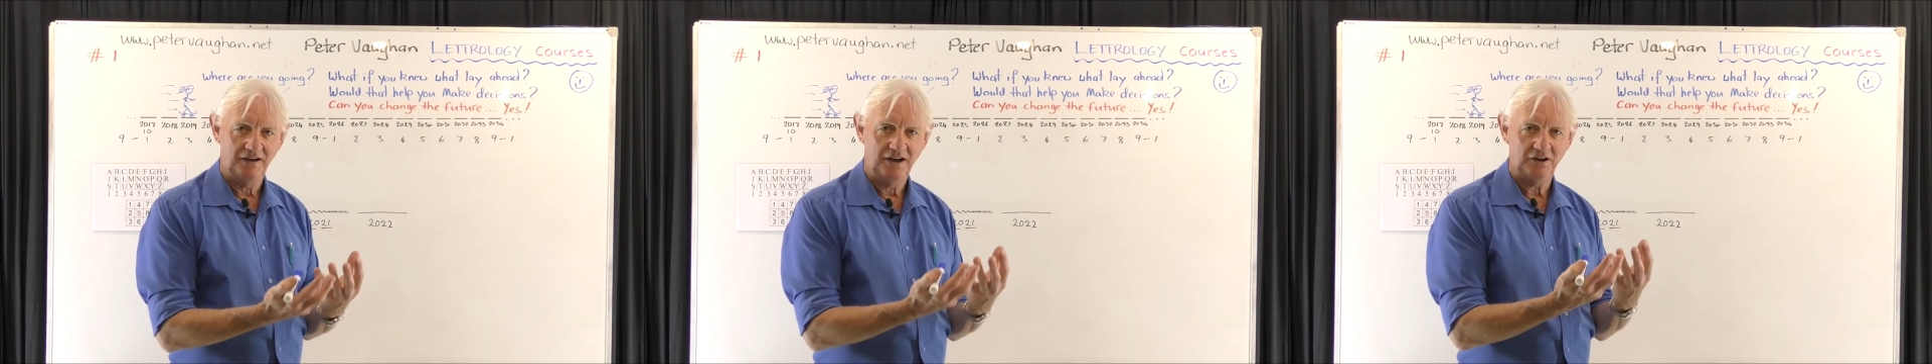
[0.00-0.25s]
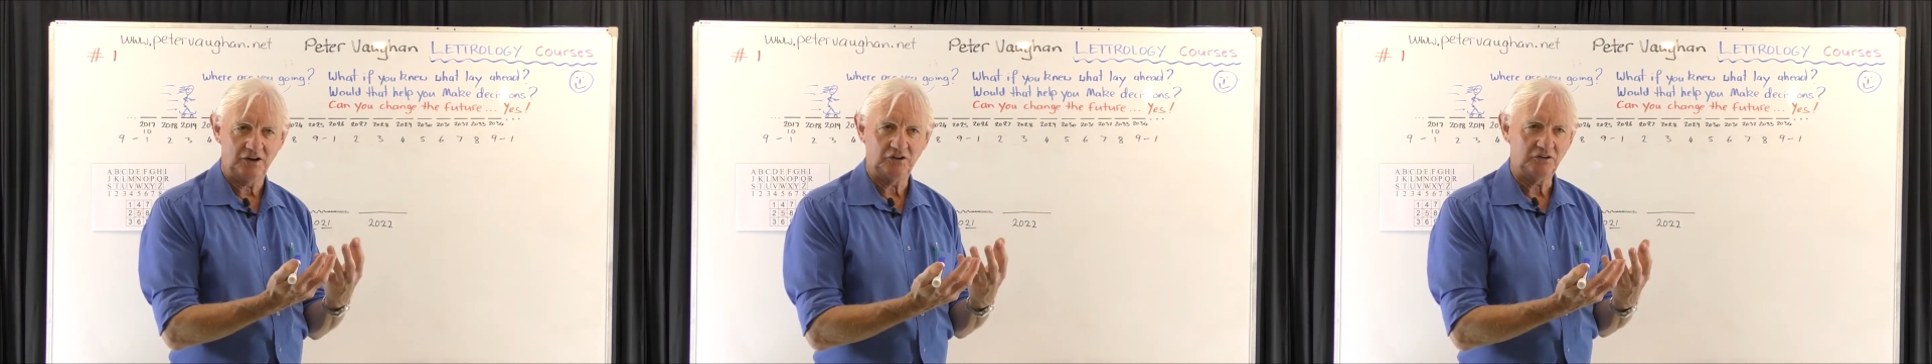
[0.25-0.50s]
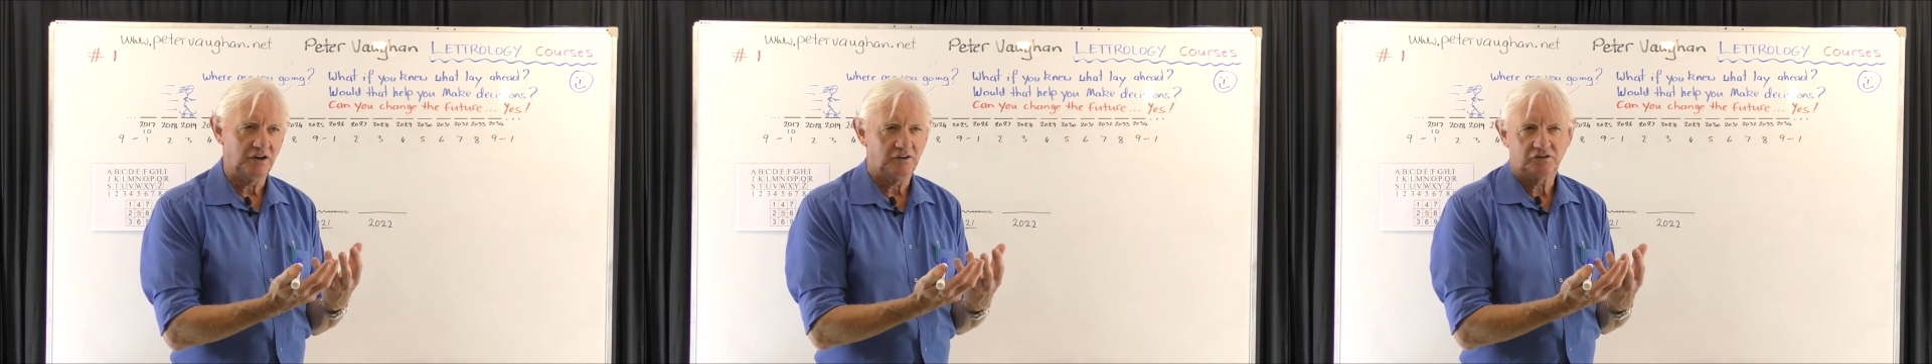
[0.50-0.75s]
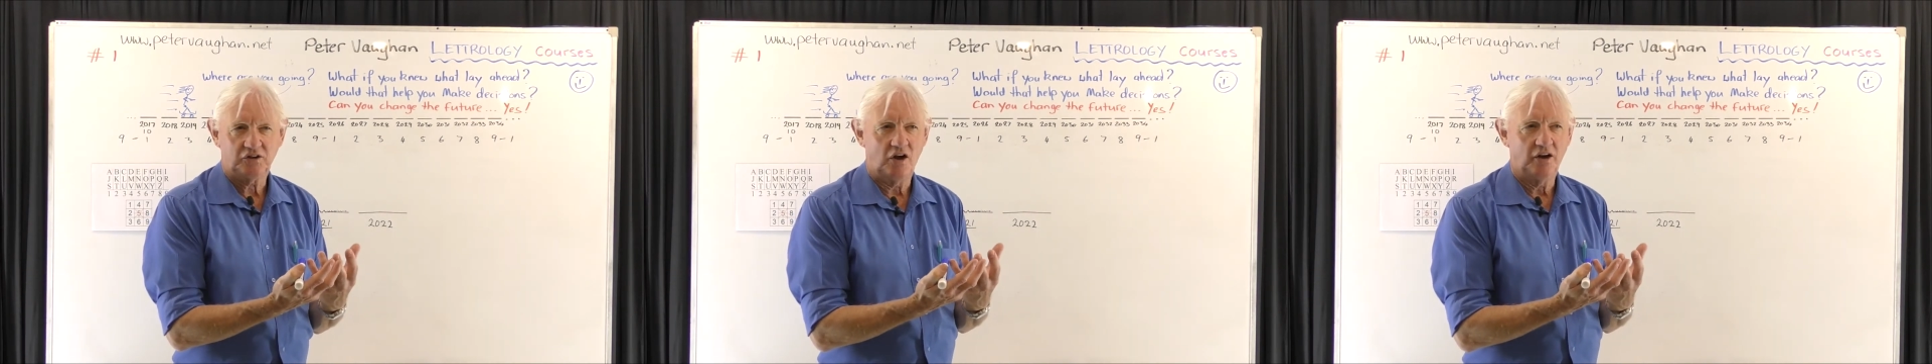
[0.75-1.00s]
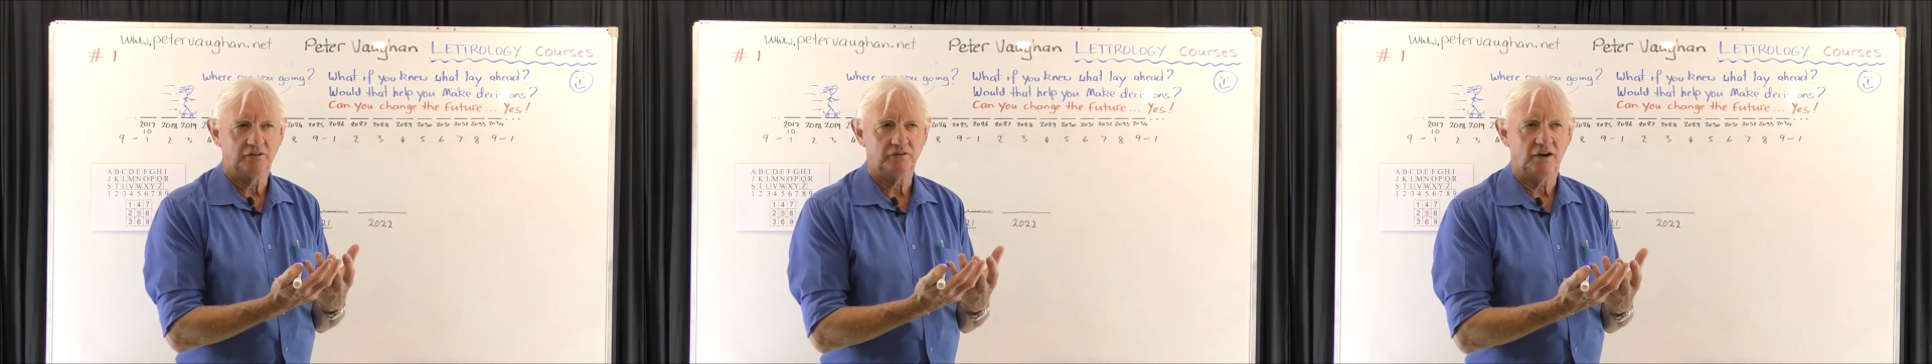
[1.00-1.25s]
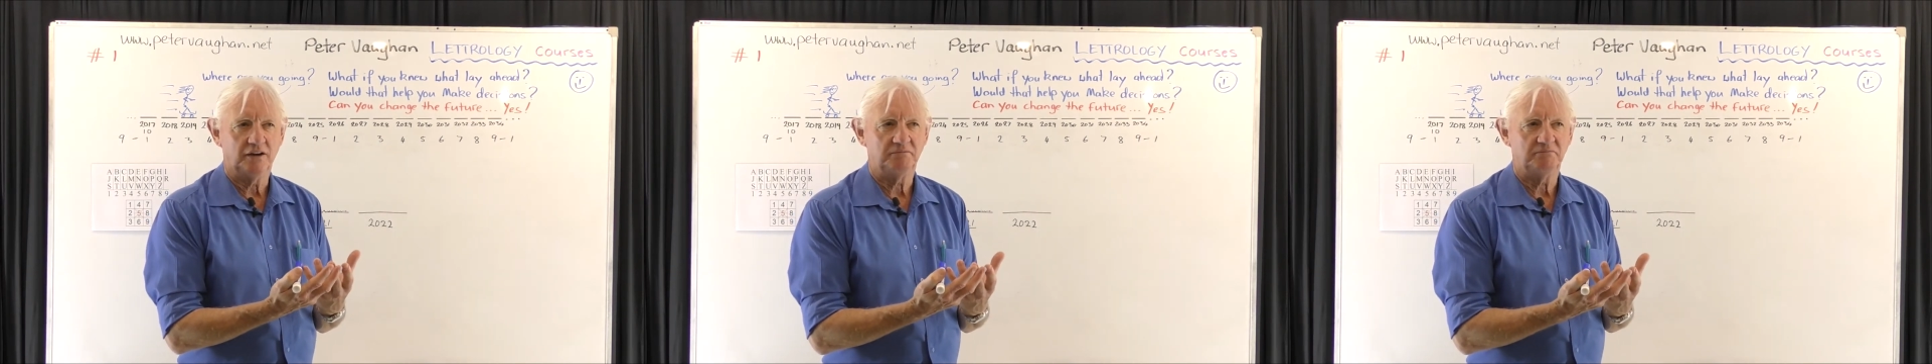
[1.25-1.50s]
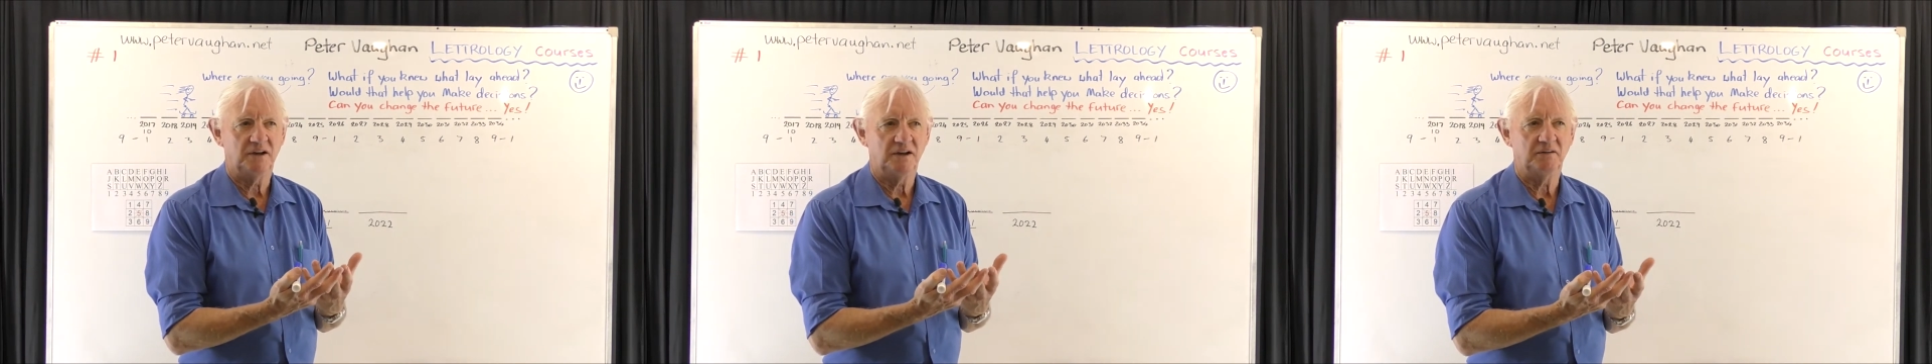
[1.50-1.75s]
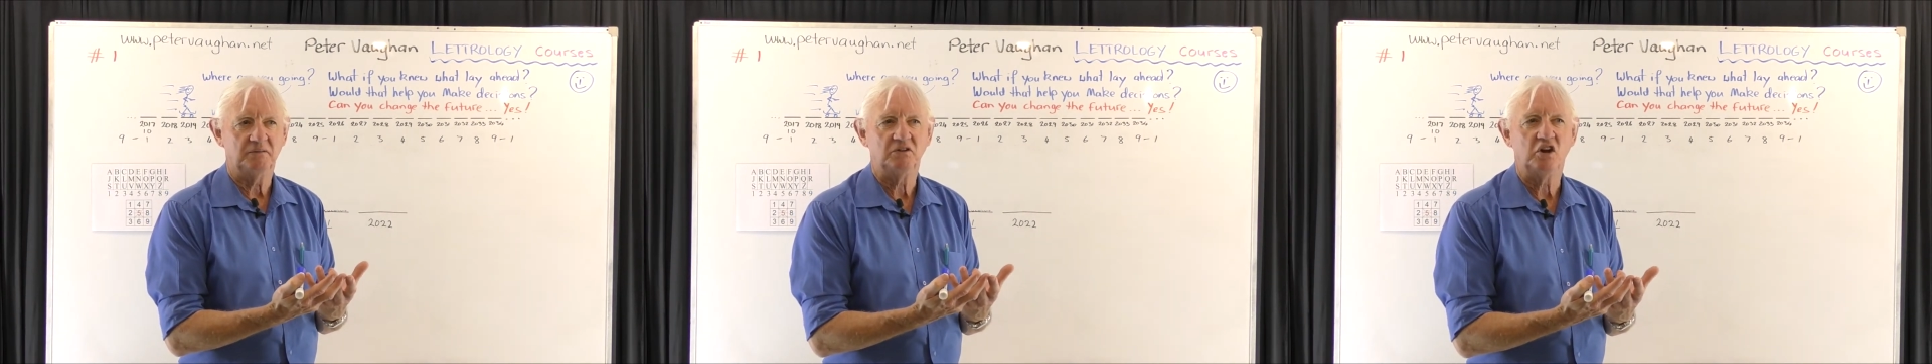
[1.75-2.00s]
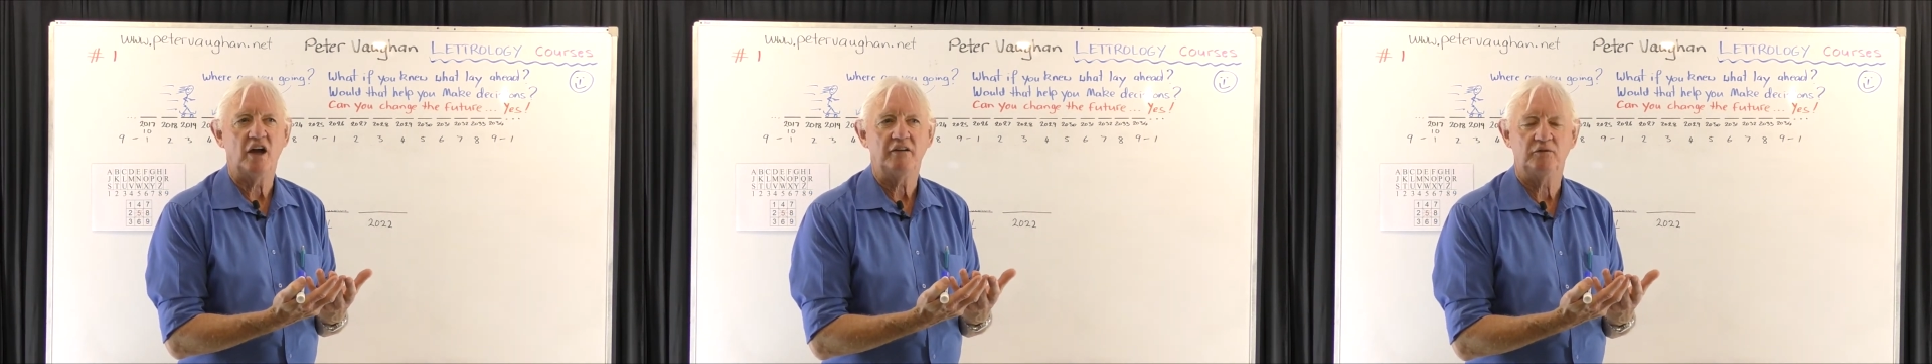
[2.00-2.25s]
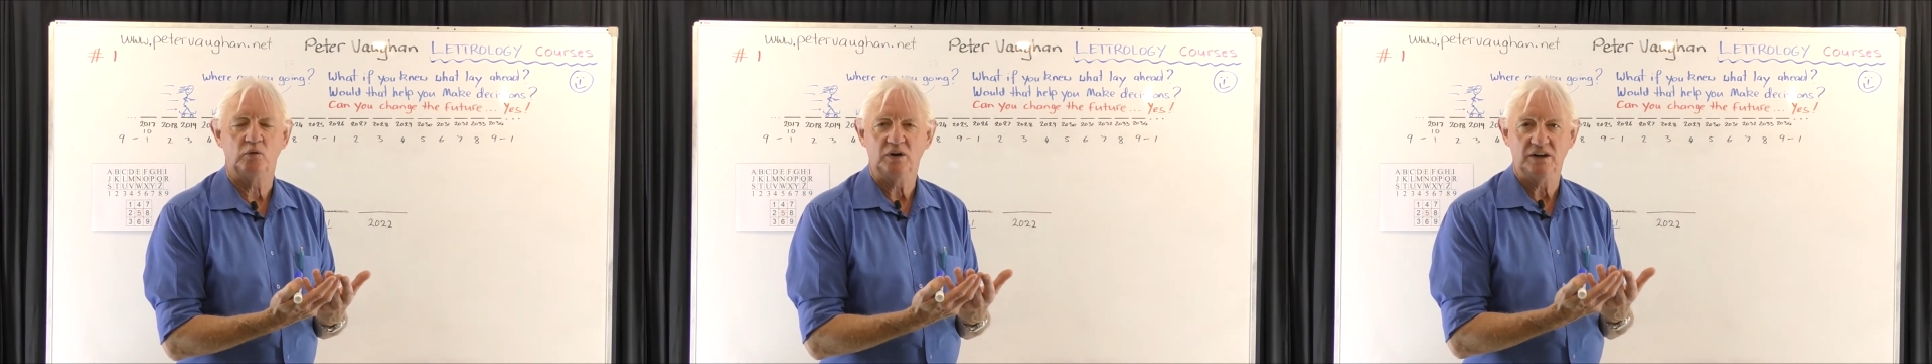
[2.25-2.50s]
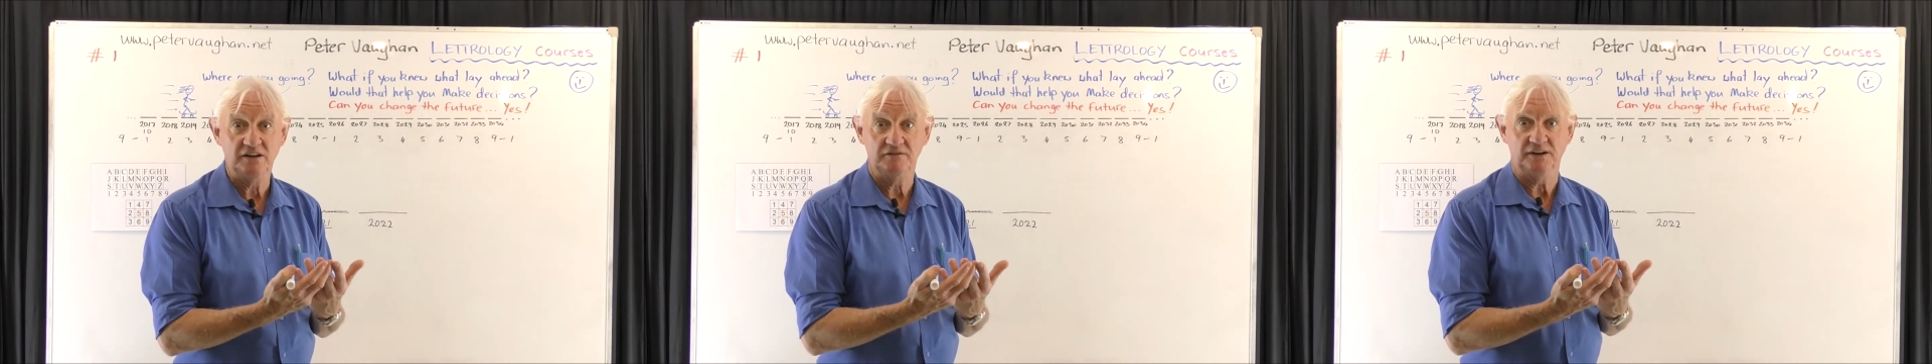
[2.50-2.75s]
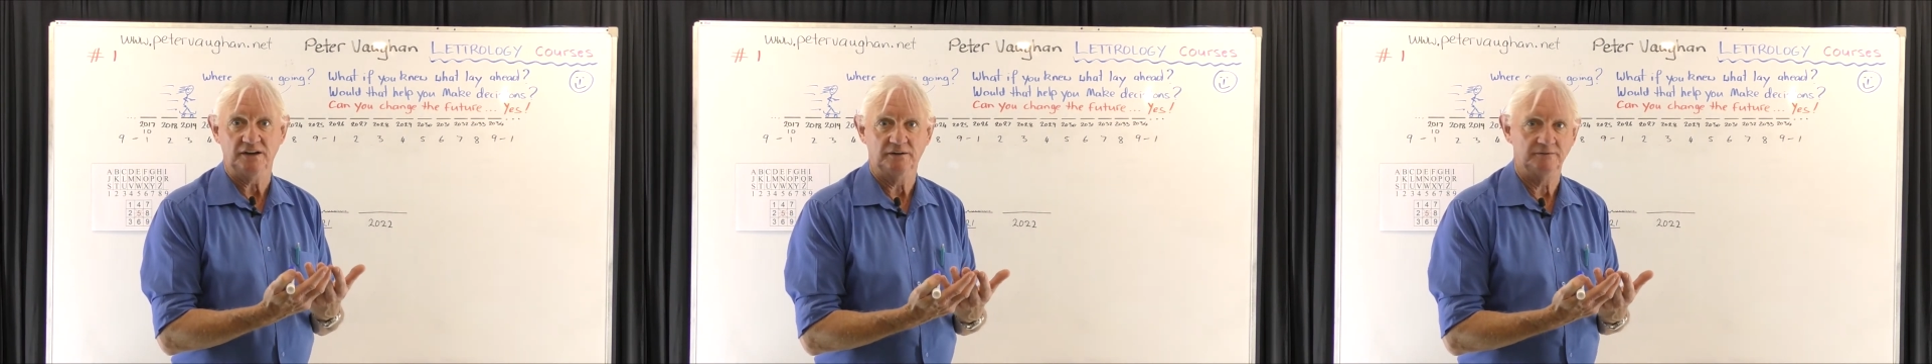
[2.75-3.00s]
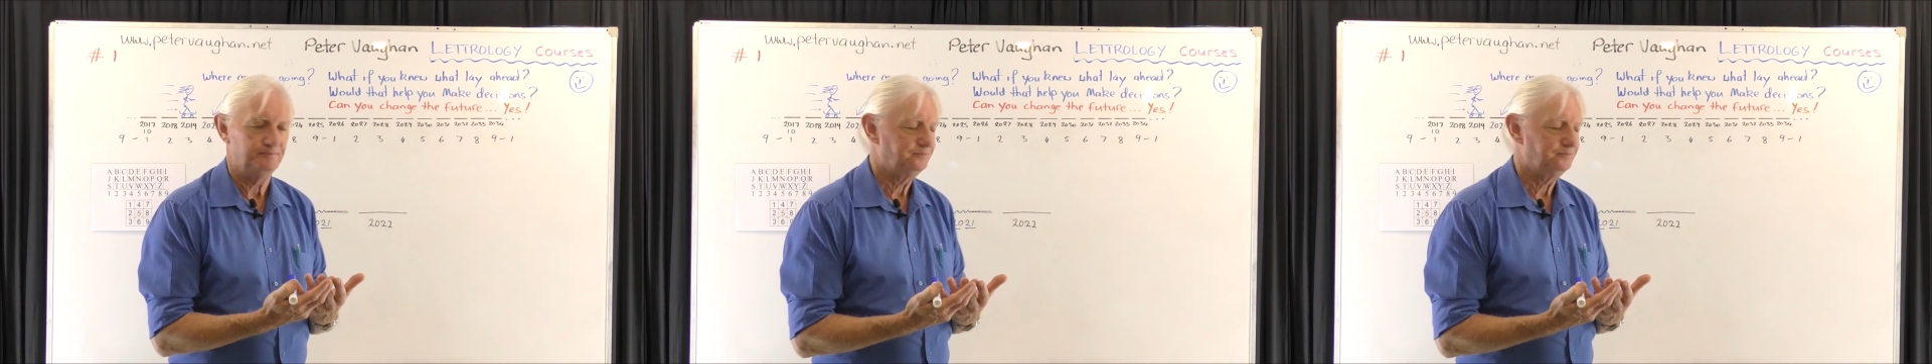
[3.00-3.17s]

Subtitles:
It's kind of like life or living.